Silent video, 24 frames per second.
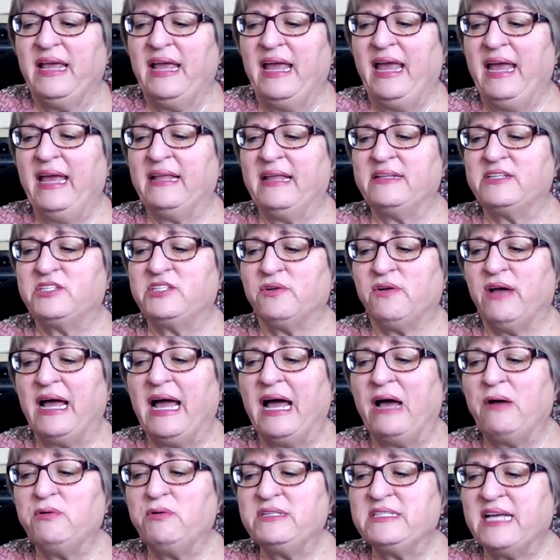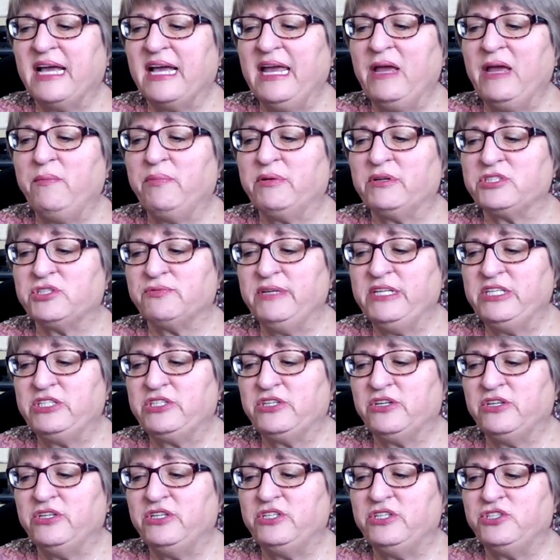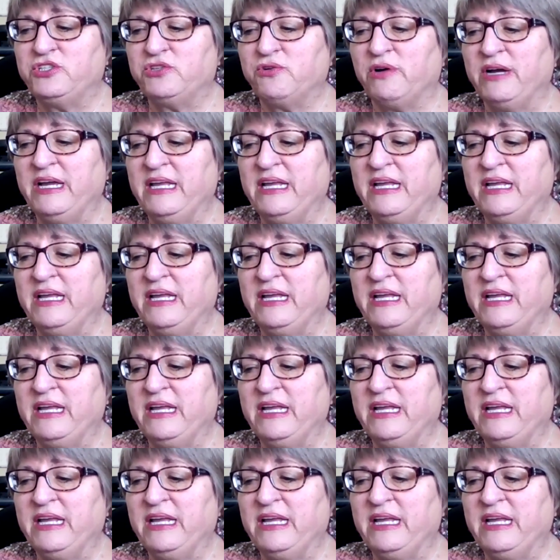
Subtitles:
And so how was I able to return to joy